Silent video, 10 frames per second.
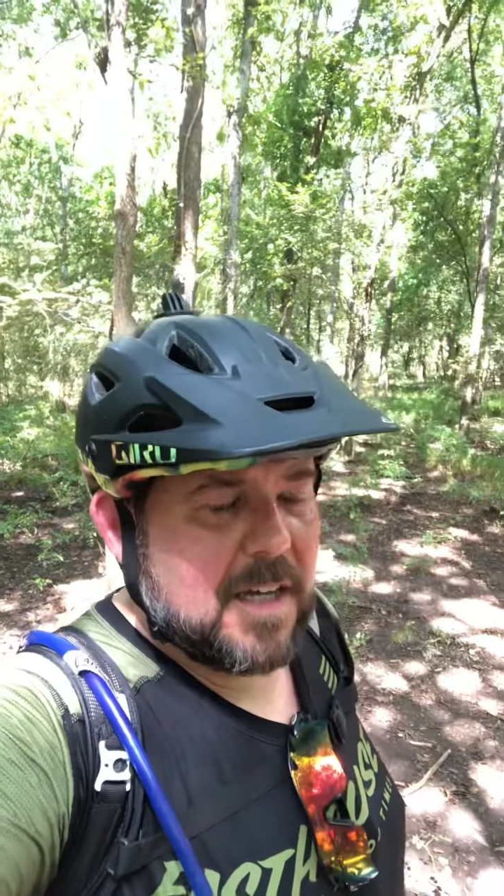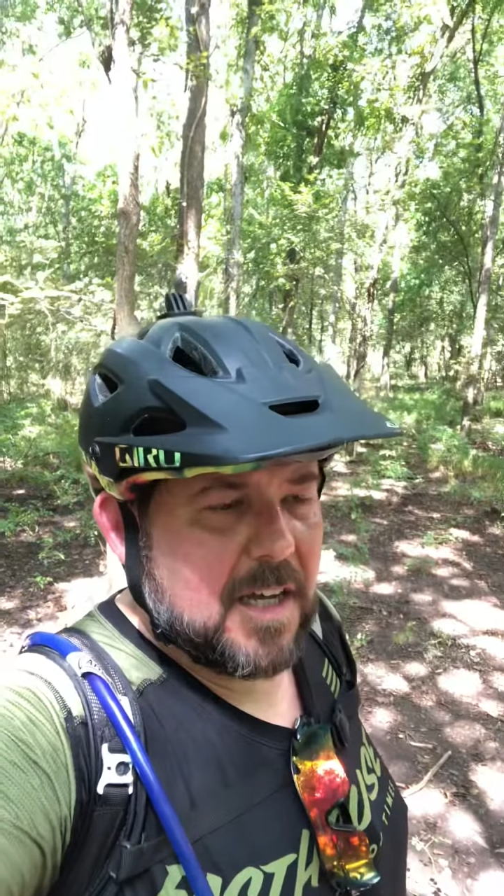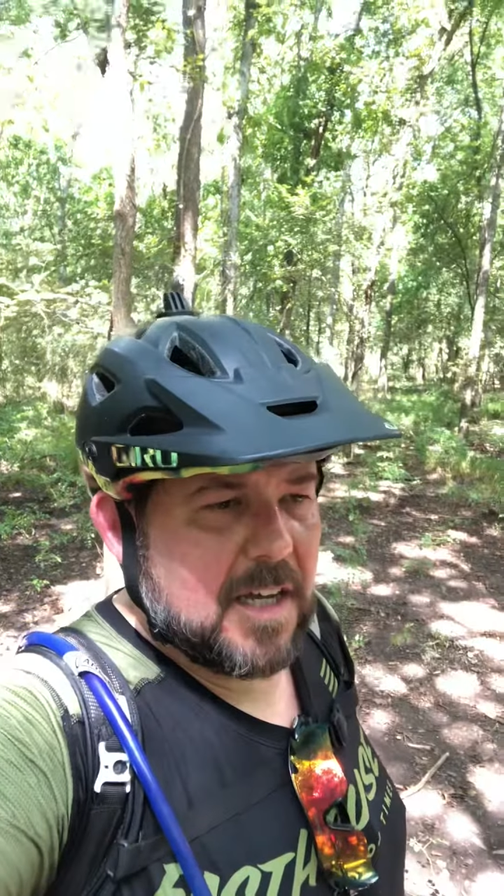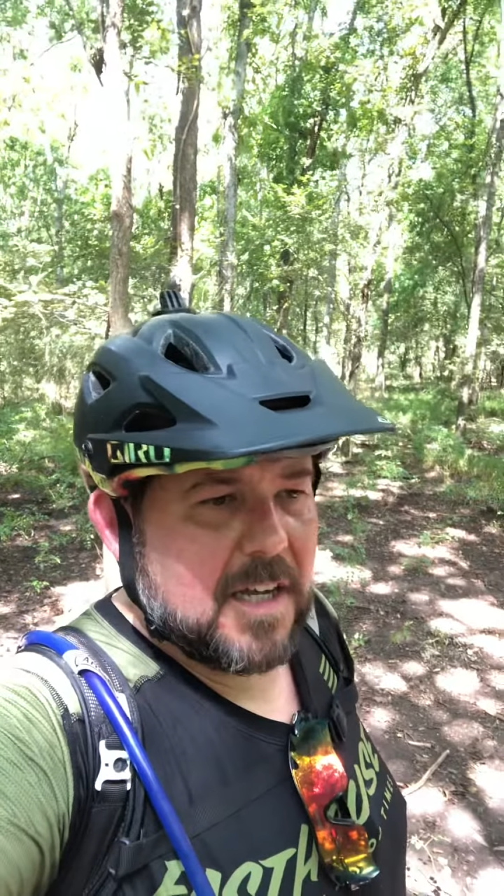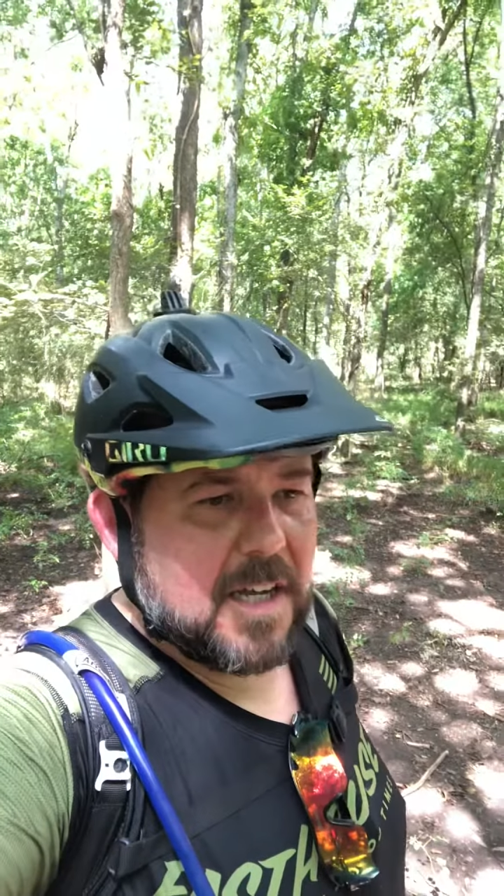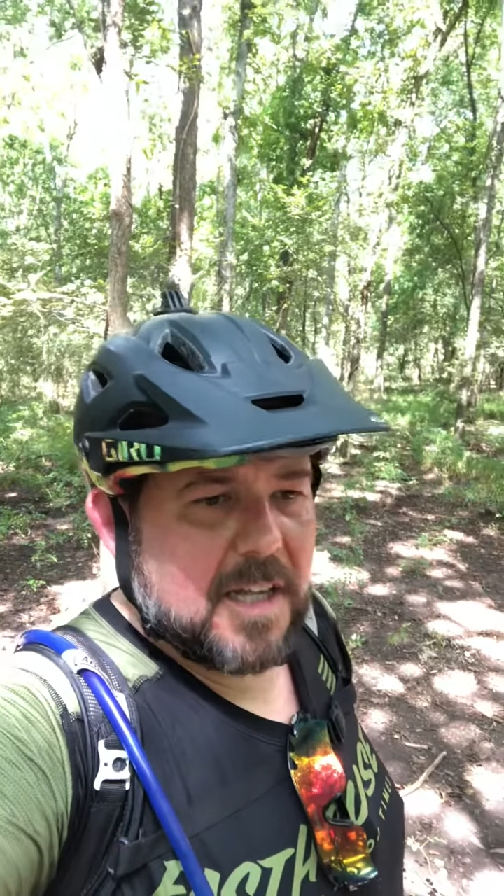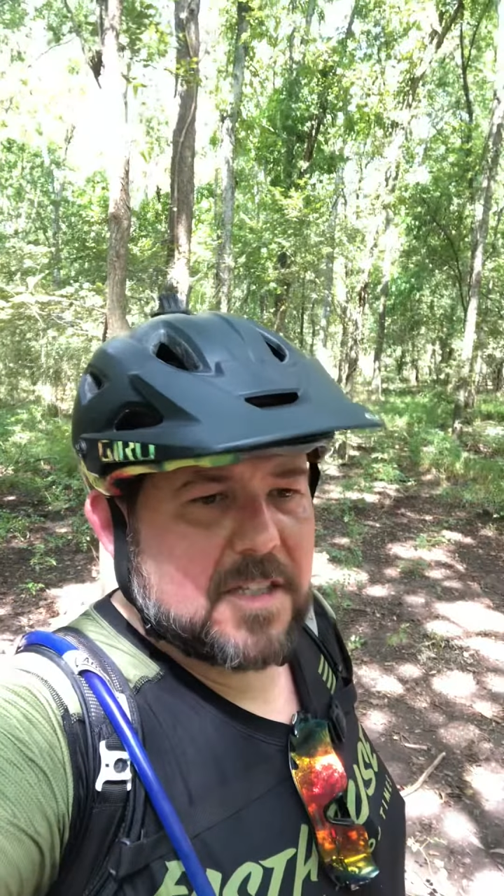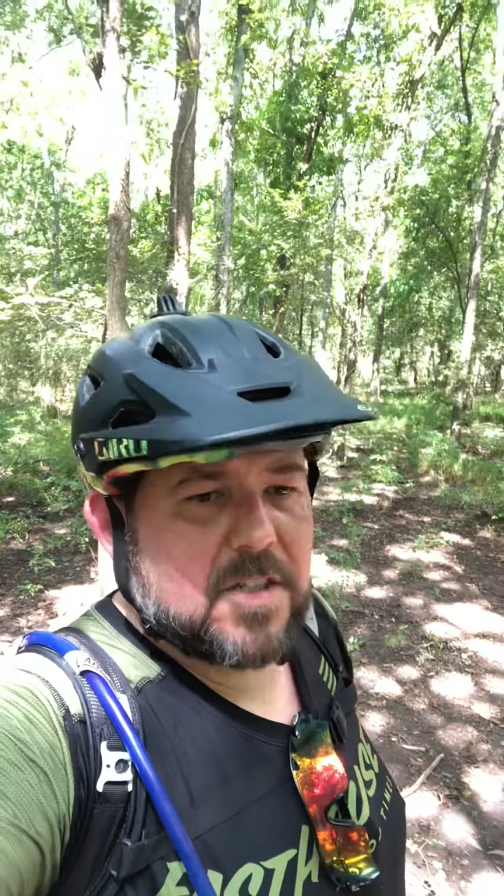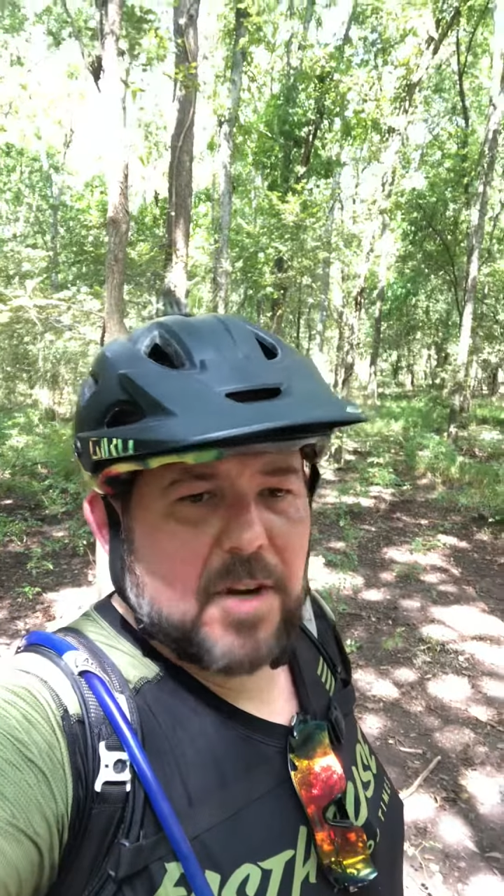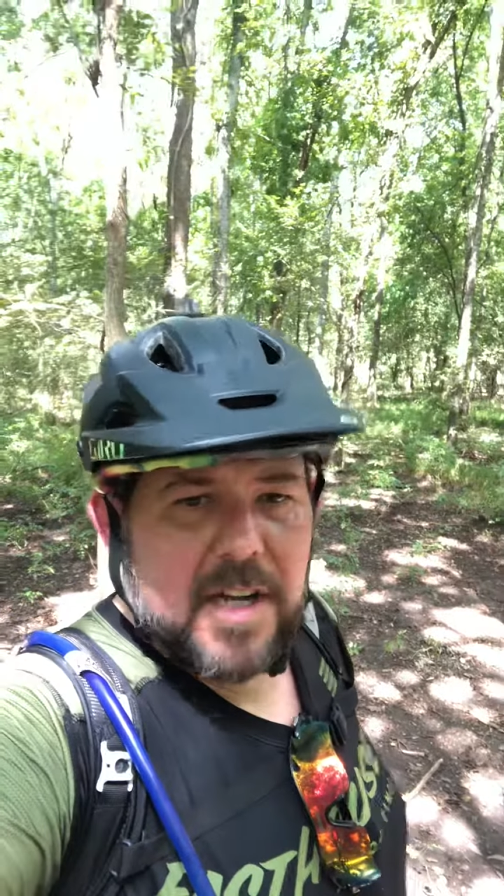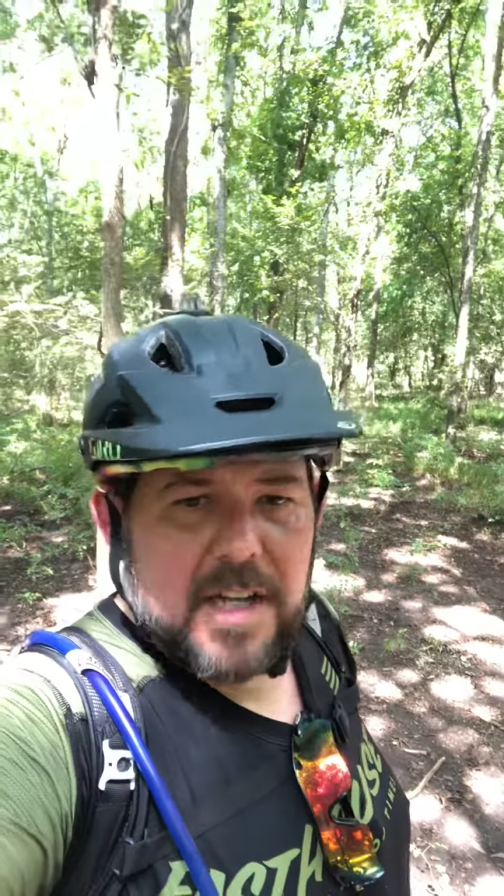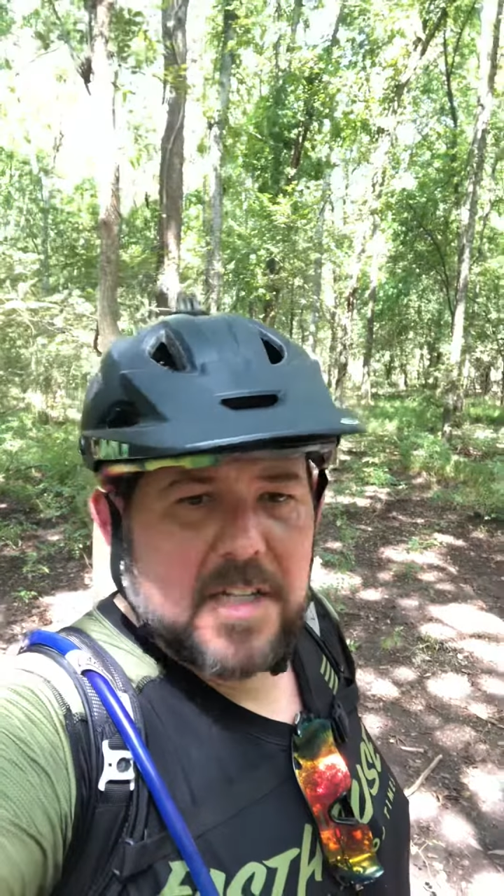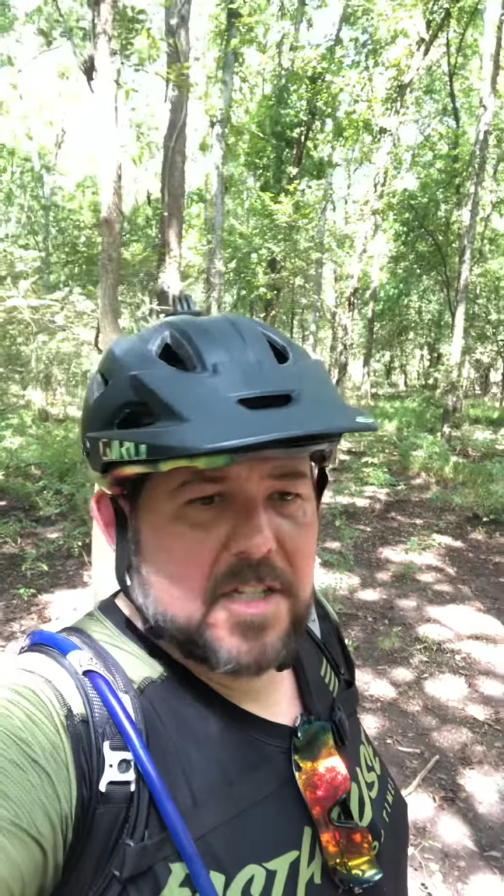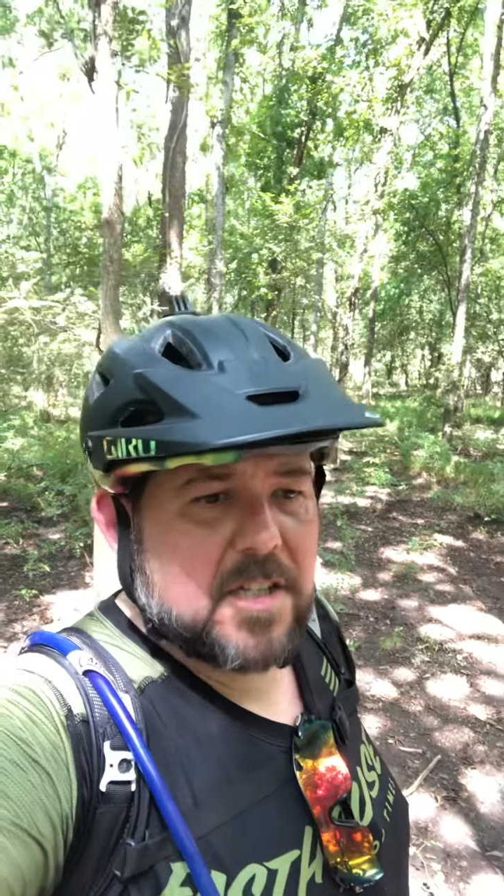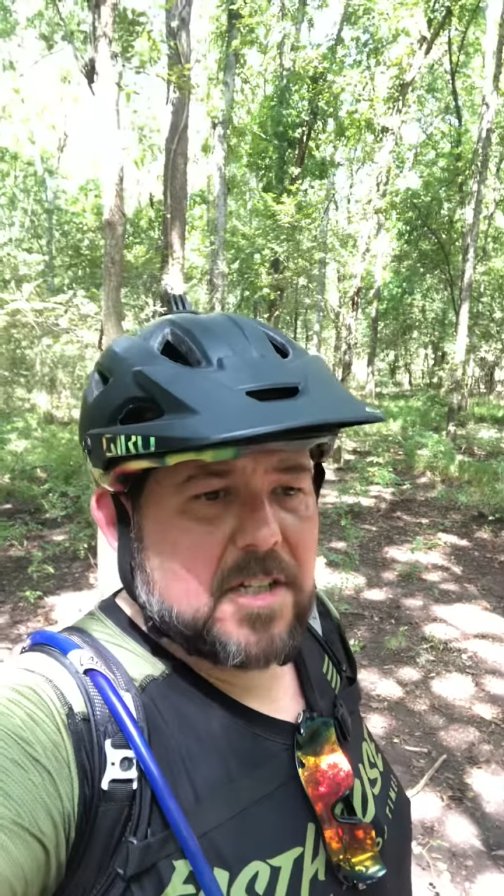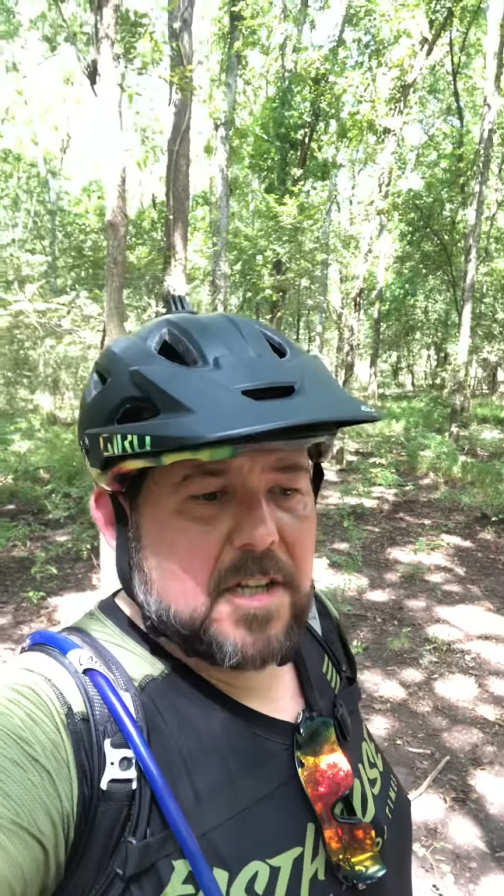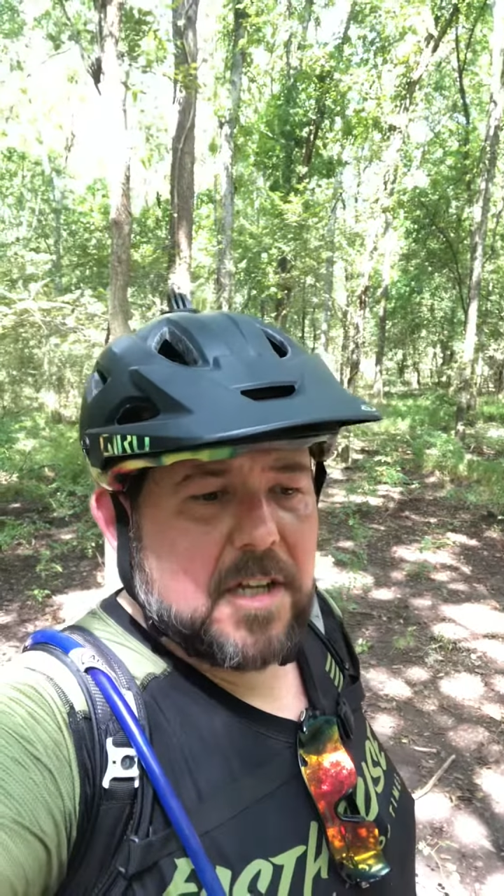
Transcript: And I got this great agent,